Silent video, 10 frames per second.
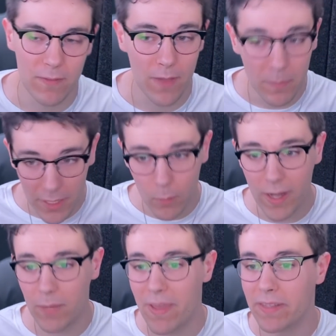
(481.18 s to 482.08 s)
If I'm gonna
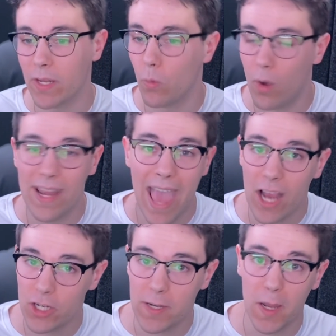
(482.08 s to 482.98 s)
recommend like one
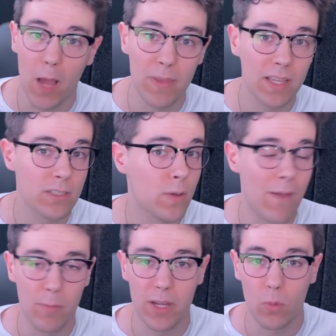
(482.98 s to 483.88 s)
action comic to
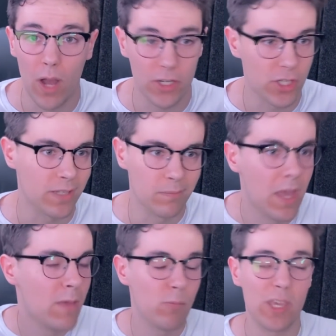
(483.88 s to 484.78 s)
everybody watching,
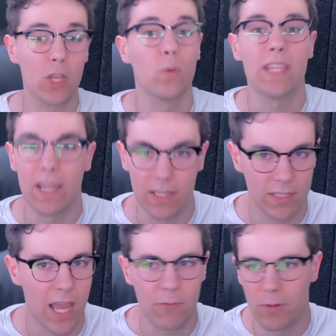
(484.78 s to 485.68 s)
period,
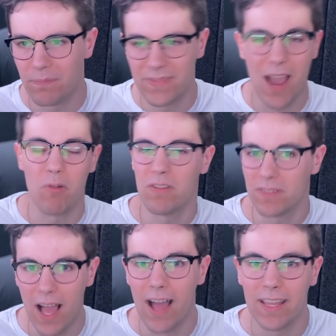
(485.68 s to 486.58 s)
aside from Tower of
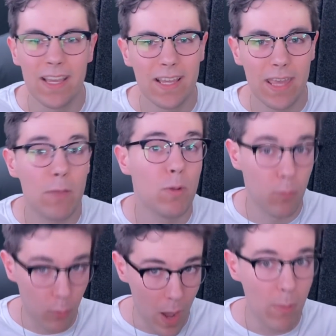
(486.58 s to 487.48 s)
God, it would
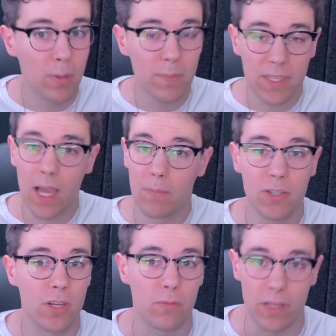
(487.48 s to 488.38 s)
probably be
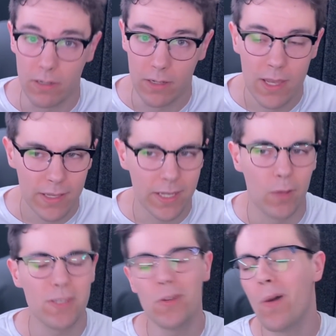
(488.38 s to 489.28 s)
Omniscient Reader. You
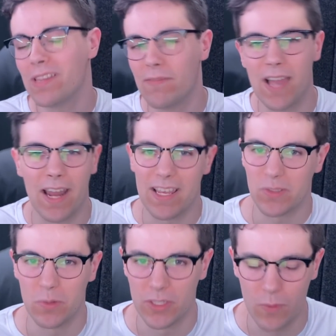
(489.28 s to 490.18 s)
know I love God of High
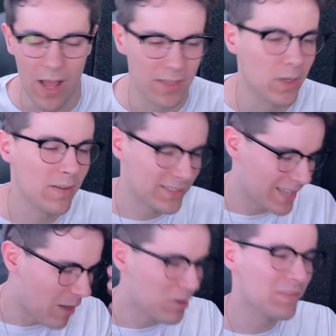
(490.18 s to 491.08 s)
School as well. So
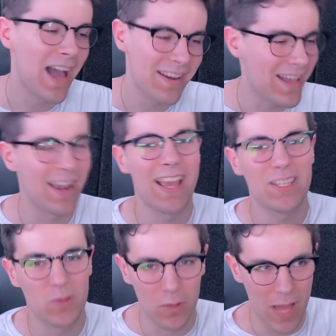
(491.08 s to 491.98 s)
Tower of God and God of High
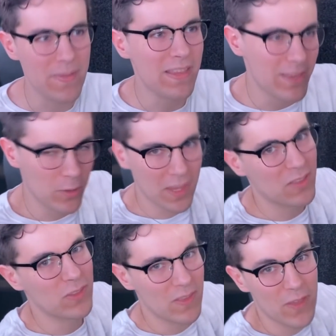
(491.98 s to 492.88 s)
School, I mean, they're
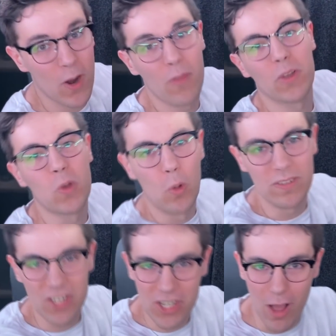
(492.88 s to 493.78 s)
on the
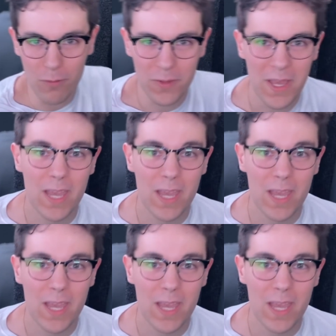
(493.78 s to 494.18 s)
golden shelf.